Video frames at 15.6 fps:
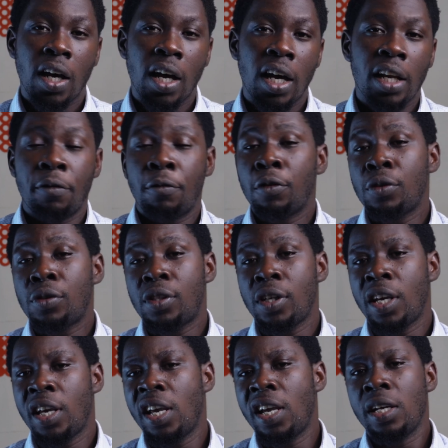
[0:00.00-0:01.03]
And if you want to
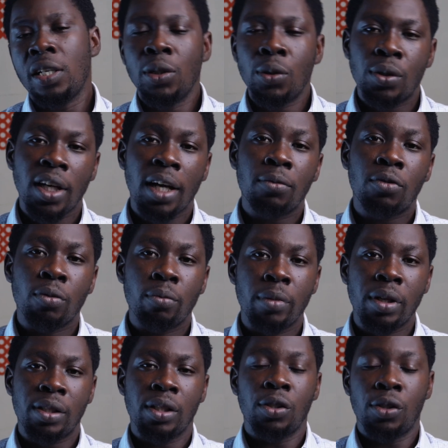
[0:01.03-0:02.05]
say, hey, no time to
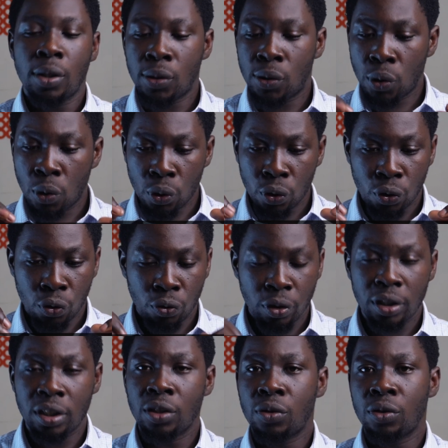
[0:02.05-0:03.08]
message, just go
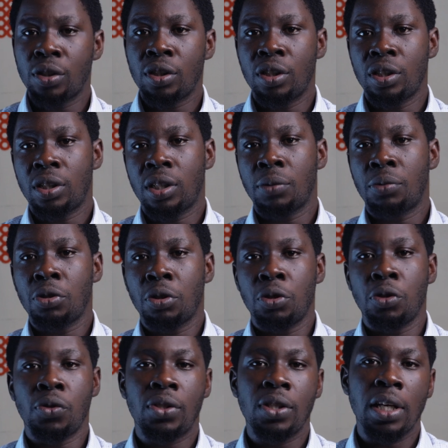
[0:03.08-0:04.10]
straight into the description.
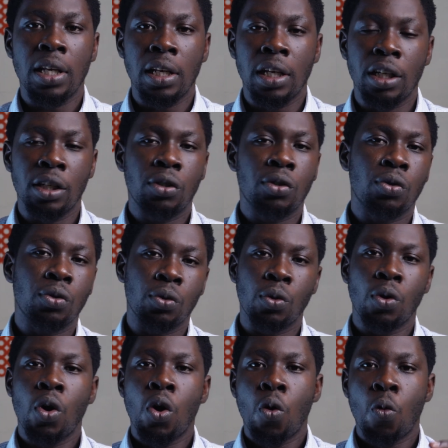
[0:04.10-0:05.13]
You see a link
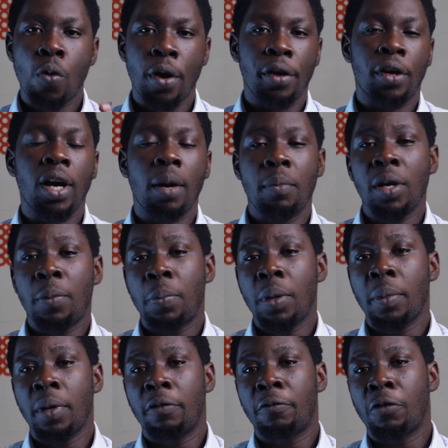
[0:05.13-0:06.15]
to where you can make
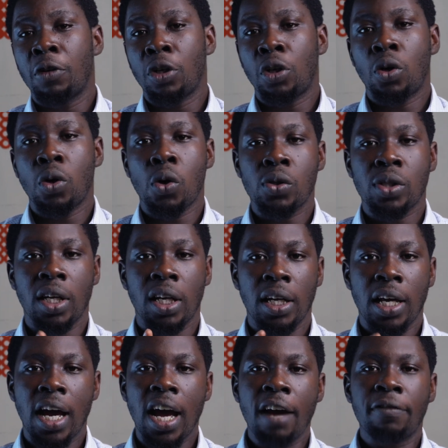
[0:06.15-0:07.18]
payment for the course, and
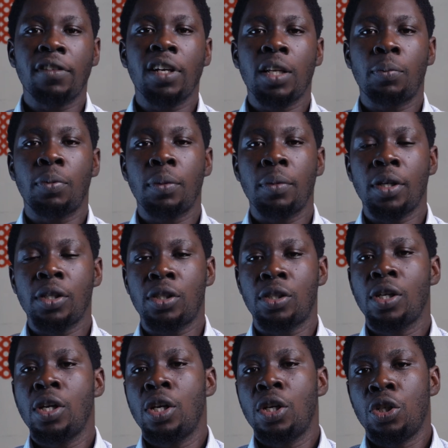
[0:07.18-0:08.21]
after the
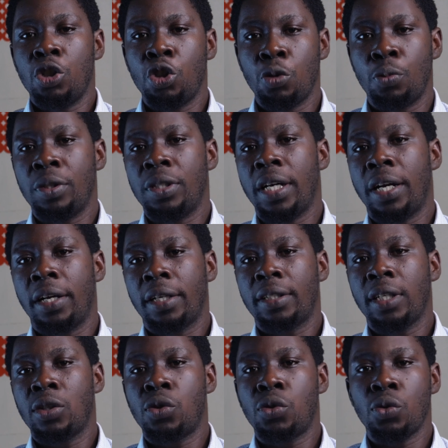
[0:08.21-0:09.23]
payment, you'll be
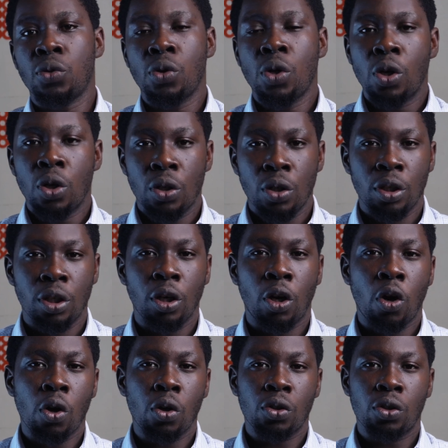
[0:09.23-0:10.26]
directed to the
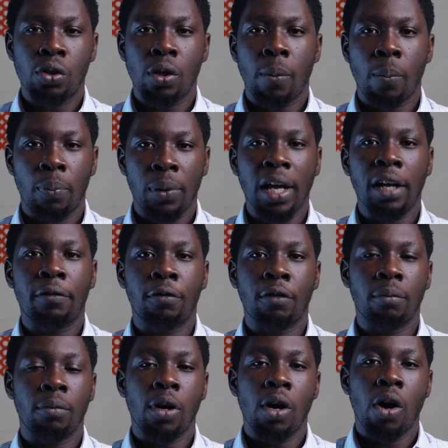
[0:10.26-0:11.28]
course
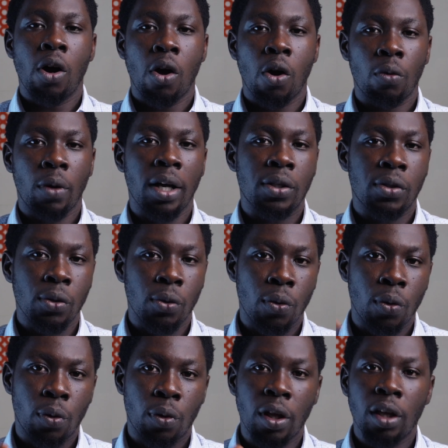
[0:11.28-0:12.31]
platform. Alright, so
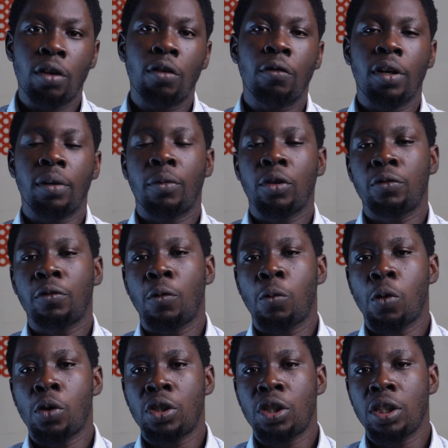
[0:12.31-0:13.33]
thank you very much for
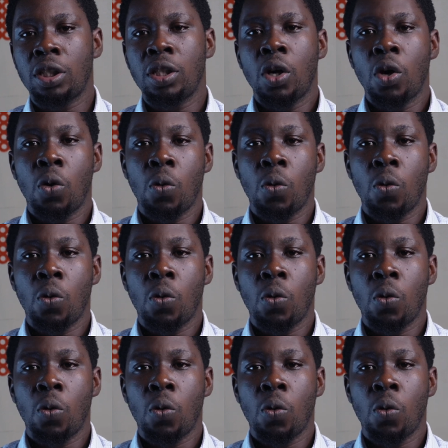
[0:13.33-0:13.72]
watching.